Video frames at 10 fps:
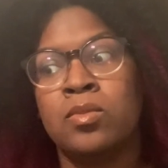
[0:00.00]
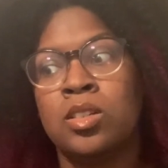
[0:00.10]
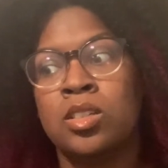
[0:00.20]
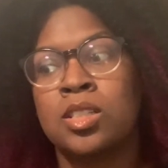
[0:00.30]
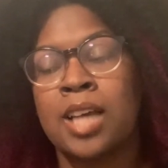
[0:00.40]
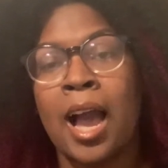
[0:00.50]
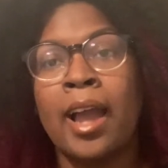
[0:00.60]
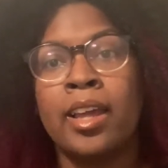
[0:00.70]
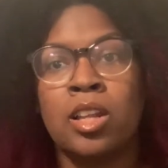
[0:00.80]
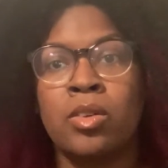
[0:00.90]

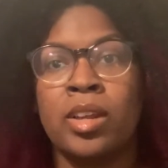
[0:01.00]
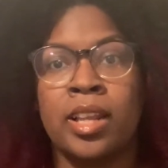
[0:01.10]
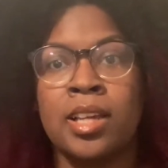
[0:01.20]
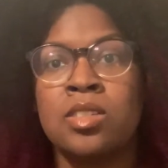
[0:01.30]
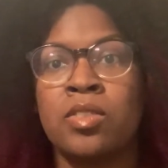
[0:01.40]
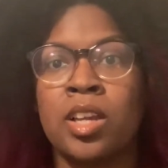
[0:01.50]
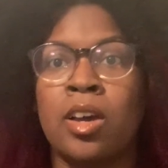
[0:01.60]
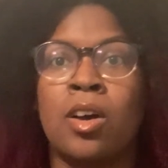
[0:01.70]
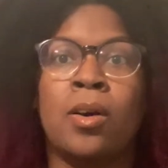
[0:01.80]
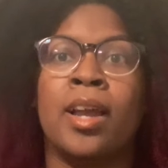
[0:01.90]
Scott included in his
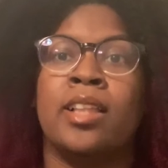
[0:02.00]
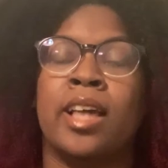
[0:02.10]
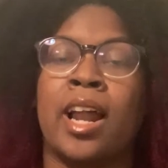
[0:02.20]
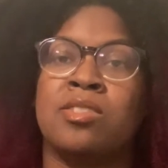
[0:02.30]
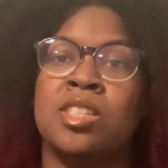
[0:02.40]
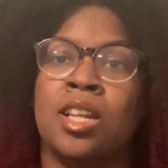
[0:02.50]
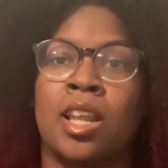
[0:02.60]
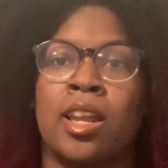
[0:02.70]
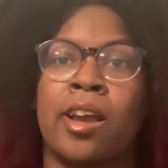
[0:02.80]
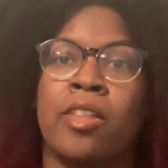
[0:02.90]
video, and that I've seen a
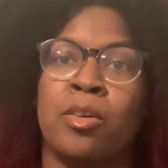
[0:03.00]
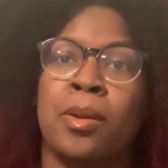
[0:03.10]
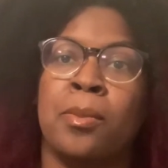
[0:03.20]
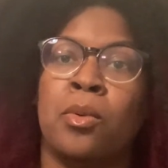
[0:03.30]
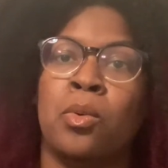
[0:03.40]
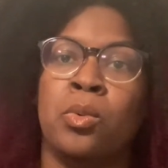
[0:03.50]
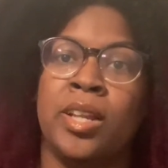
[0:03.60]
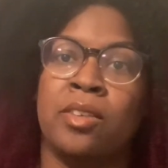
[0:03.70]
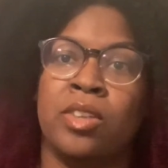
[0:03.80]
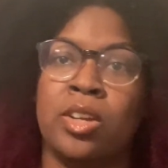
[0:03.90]
lot of other people who
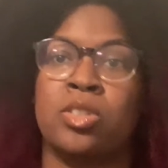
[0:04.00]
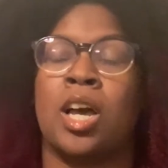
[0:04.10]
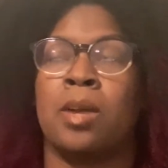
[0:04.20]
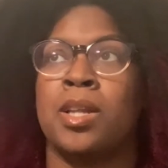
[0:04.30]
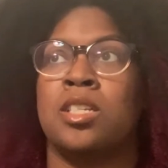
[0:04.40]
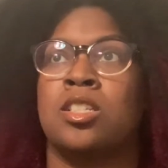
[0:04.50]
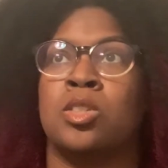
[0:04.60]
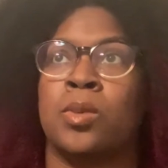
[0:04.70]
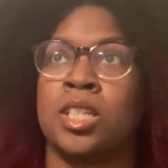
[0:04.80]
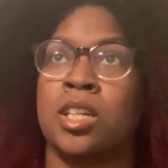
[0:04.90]
did videos talking about the
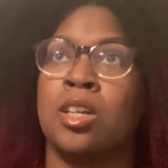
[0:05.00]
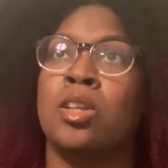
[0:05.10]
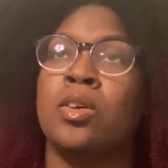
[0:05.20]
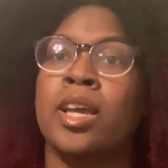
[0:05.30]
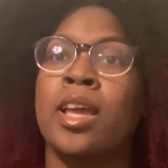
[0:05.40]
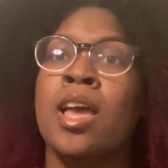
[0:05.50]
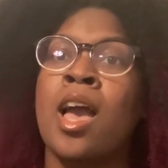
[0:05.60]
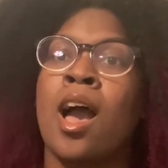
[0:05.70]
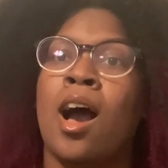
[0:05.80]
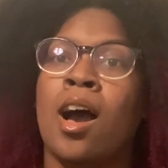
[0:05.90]
situation included,
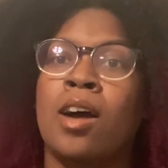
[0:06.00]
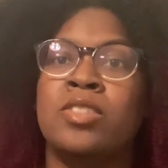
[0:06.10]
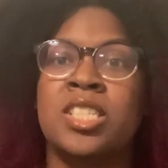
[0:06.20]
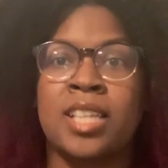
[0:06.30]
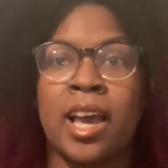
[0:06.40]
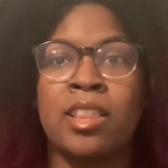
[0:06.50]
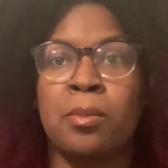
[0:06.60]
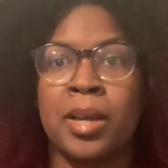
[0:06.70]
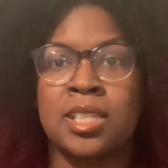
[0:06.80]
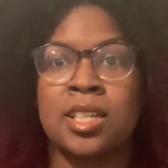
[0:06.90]
of
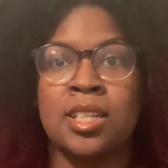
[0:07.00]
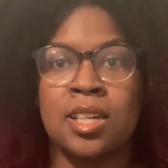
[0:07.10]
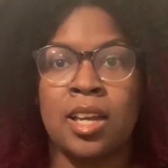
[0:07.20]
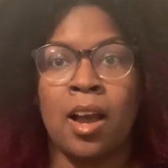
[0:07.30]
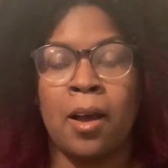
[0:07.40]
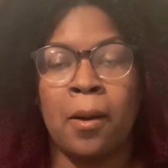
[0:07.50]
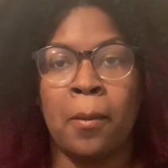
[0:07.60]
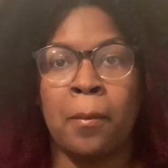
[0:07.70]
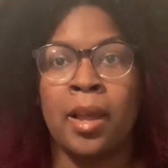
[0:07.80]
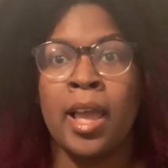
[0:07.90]
Seth basically
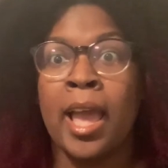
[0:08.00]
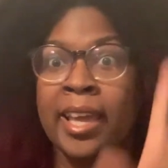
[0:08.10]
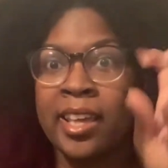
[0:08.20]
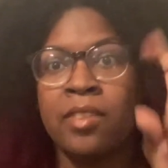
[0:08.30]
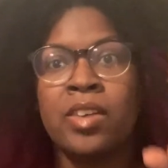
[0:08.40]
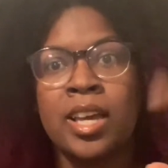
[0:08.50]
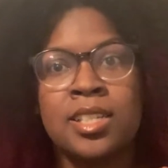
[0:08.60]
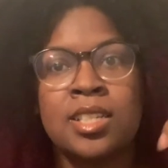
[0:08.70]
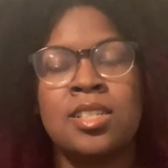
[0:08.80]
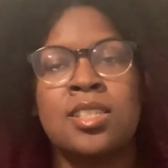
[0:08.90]
giving
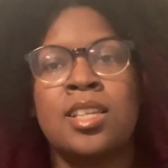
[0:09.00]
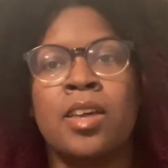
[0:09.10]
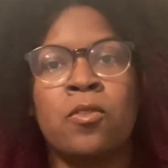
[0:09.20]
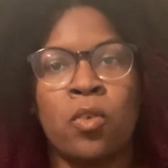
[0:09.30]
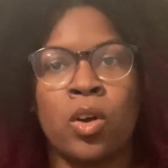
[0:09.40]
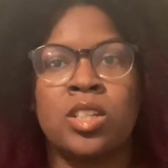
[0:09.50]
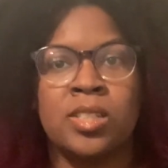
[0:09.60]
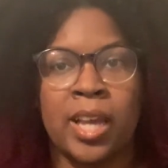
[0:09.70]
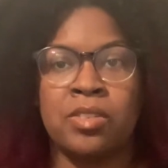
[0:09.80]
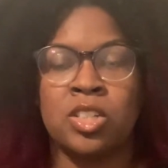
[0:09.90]
his consent for
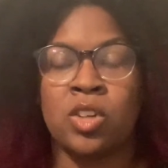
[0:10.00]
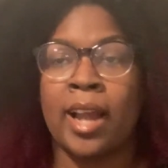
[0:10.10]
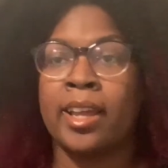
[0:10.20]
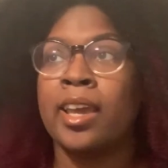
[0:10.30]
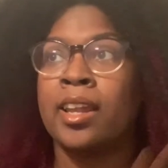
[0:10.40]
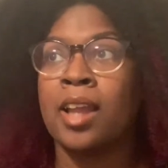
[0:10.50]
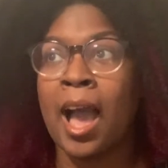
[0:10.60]
David to try again.